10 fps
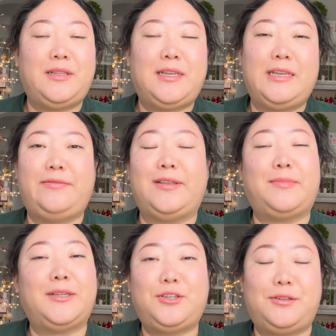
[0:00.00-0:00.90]
life, and
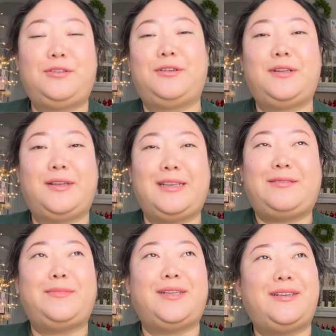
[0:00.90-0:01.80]
by children I
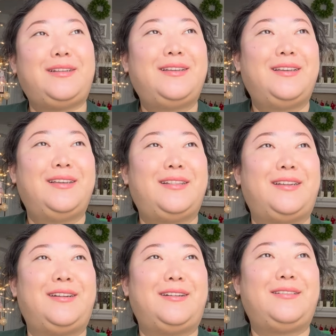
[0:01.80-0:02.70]
mean
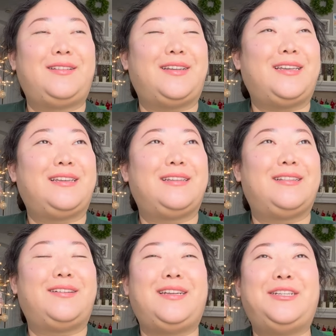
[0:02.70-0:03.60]
they're like,
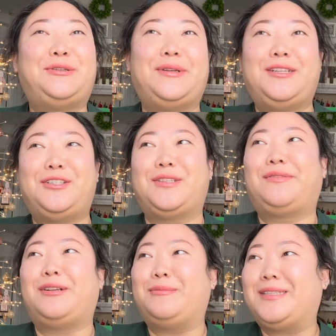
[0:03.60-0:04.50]
their age range is
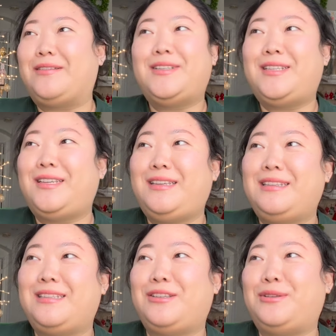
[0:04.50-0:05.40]
from
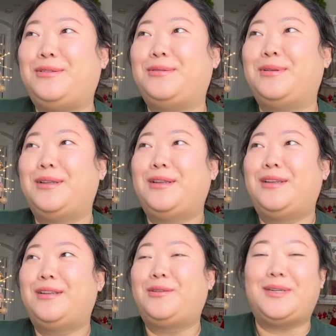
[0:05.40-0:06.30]
17 to
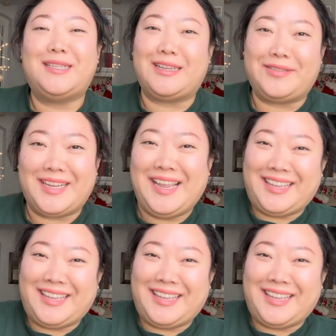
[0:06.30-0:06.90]
27.